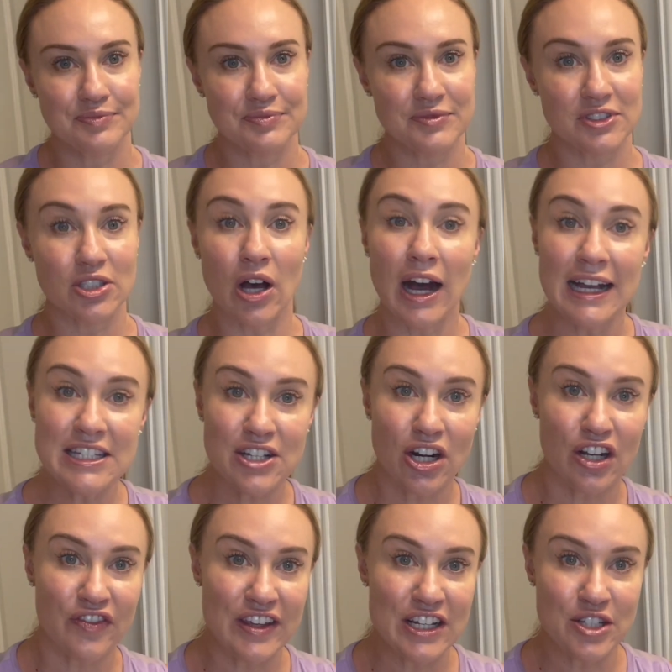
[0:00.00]
So I start
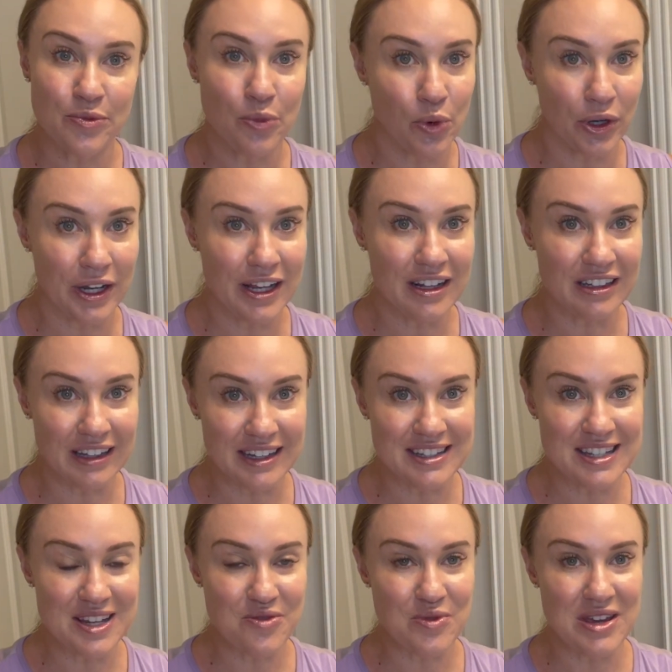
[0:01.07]
off each morning
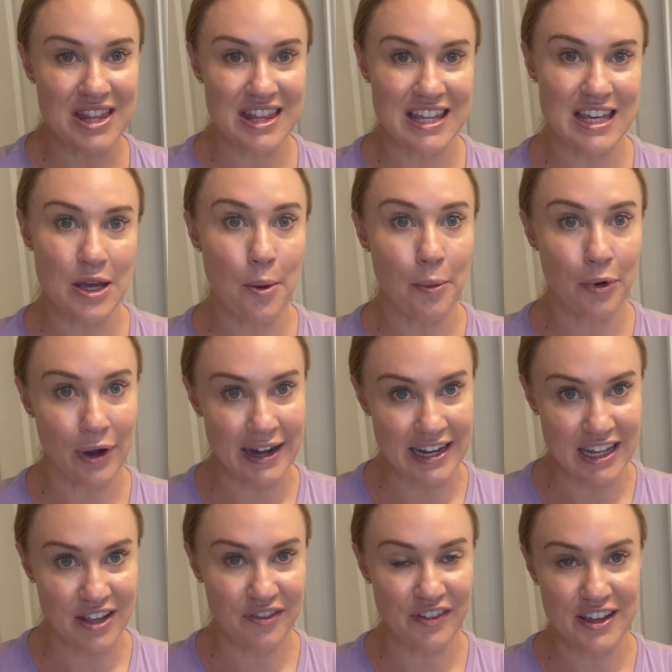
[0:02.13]
cleansing with the
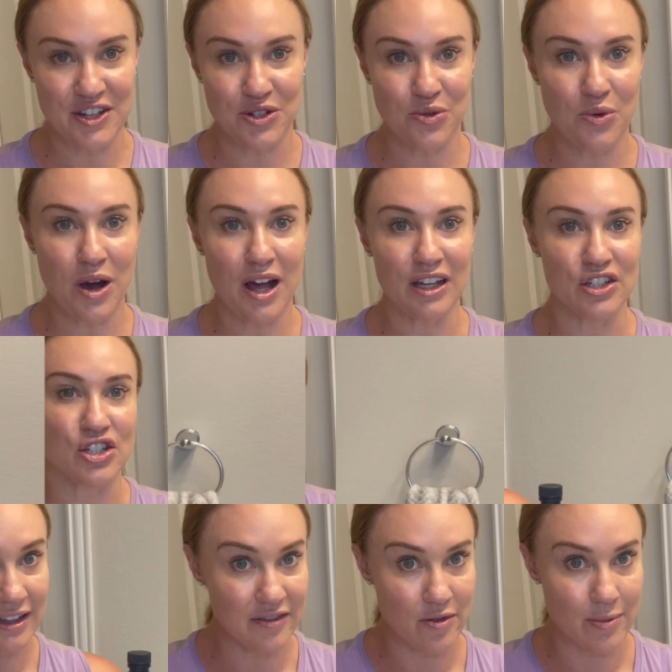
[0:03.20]
brightening facial wash. What I
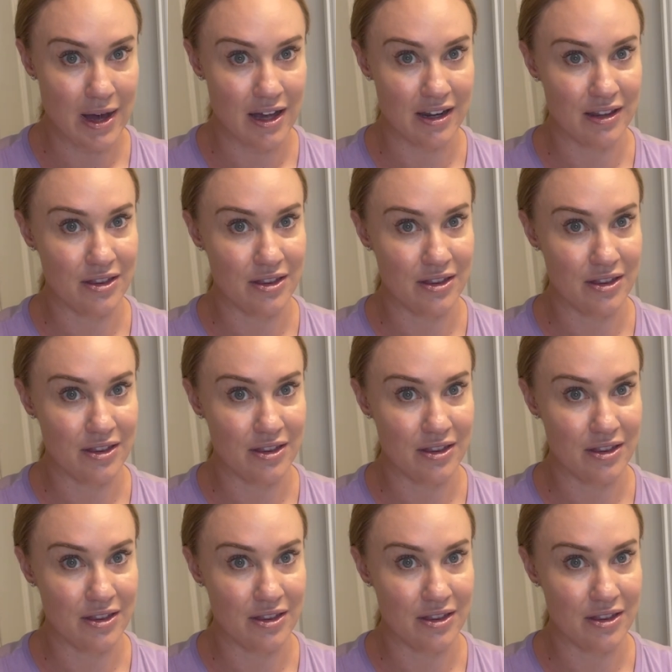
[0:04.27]
love about it